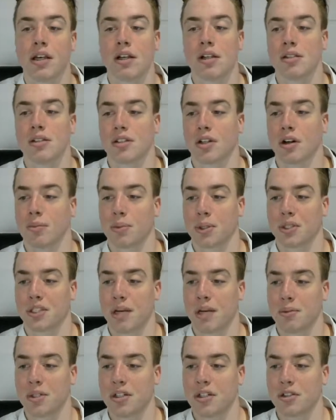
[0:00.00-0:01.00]
So
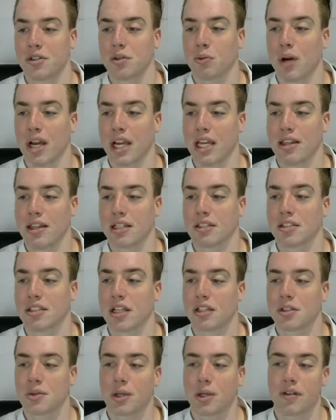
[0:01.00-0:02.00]
perception is the way that
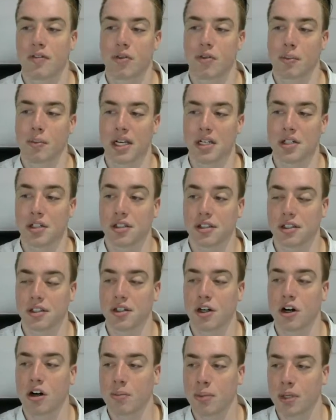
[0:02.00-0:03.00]
sensory information is
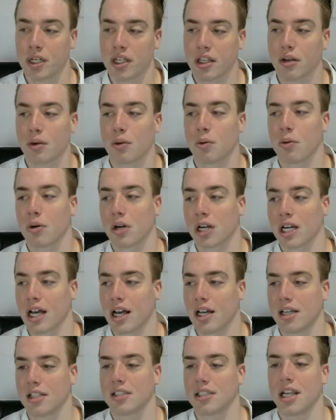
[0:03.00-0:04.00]
interpreted,
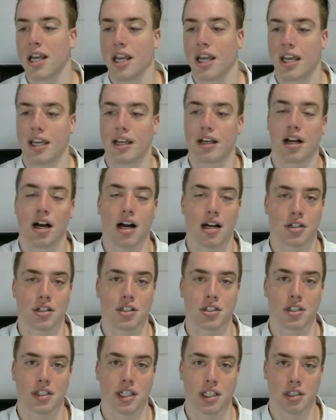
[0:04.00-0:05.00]
organized, and
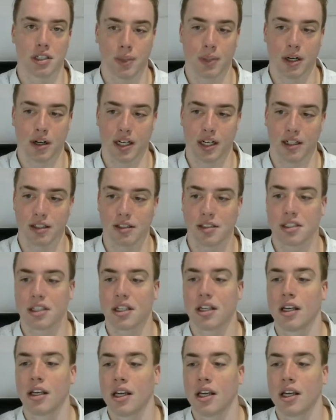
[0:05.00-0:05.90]
consciously experienced.